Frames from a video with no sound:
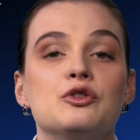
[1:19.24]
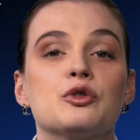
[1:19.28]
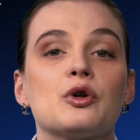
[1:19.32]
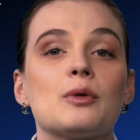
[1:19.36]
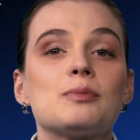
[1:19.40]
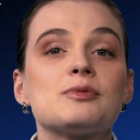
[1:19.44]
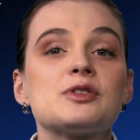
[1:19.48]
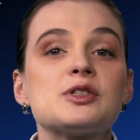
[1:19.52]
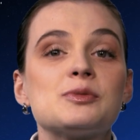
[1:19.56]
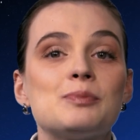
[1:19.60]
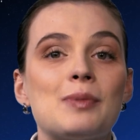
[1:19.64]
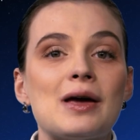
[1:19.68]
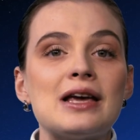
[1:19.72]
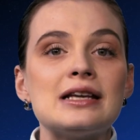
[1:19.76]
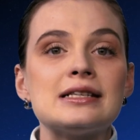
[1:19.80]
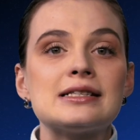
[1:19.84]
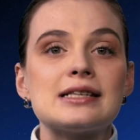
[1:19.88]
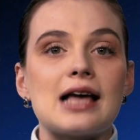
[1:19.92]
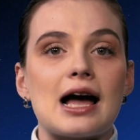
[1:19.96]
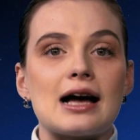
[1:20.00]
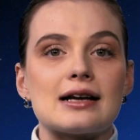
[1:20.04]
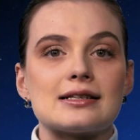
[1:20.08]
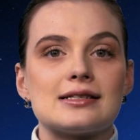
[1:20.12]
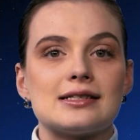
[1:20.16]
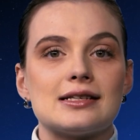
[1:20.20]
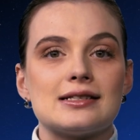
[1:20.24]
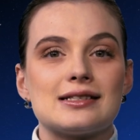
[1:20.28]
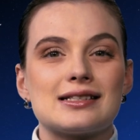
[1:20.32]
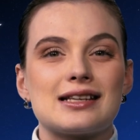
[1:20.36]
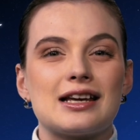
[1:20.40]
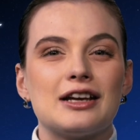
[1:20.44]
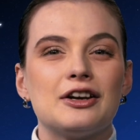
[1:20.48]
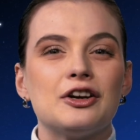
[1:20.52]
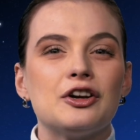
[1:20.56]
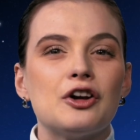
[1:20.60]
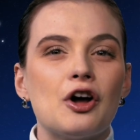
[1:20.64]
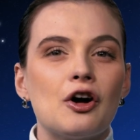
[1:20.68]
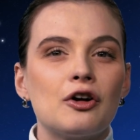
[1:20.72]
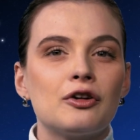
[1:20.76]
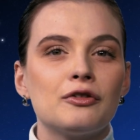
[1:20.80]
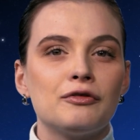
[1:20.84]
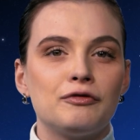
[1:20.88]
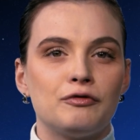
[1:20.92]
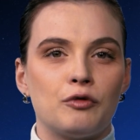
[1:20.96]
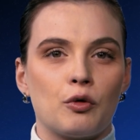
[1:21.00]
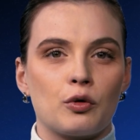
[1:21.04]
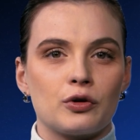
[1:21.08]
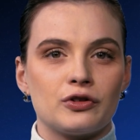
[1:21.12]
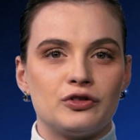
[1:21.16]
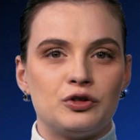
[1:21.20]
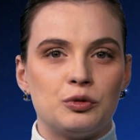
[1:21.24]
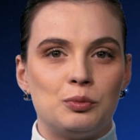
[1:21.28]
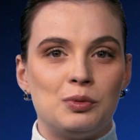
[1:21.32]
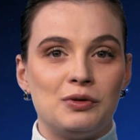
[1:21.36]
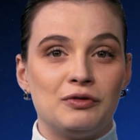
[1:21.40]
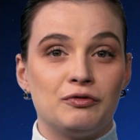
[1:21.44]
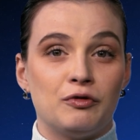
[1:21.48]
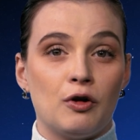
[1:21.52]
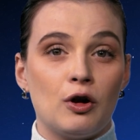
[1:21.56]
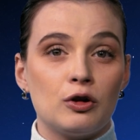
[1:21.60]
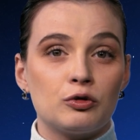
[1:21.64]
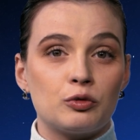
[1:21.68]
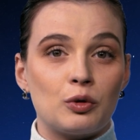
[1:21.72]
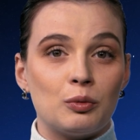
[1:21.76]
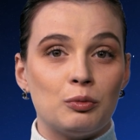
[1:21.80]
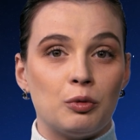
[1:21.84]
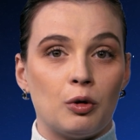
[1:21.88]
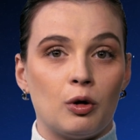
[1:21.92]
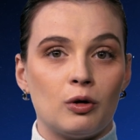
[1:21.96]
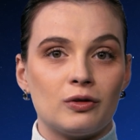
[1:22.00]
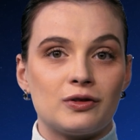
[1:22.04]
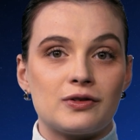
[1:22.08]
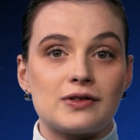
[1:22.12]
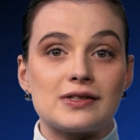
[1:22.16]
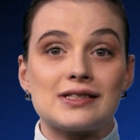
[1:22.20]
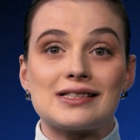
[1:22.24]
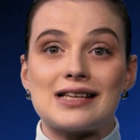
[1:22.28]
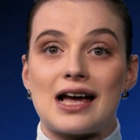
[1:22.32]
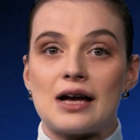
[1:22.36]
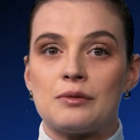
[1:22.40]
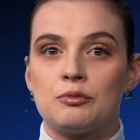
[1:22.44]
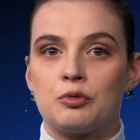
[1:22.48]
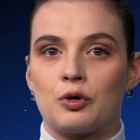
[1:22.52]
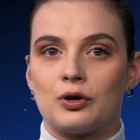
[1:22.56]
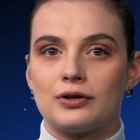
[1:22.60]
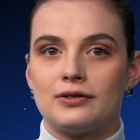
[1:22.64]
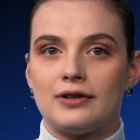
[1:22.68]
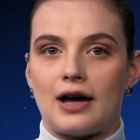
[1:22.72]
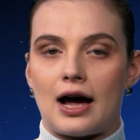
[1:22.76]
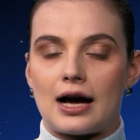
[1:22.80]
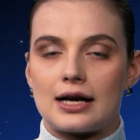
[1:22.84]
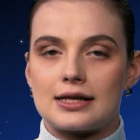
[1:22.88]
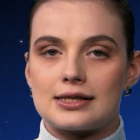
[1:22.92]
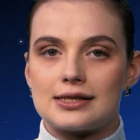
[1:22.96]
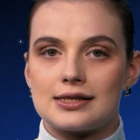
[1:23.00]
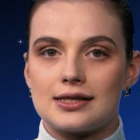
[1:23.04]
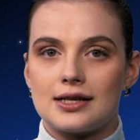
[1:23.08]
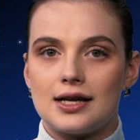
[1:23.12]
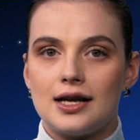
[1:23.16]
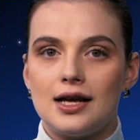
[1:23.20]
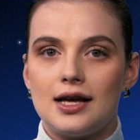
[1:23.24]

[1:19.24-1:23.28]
Europe's space assets cannot afford to be vulnerable to cyber attacks.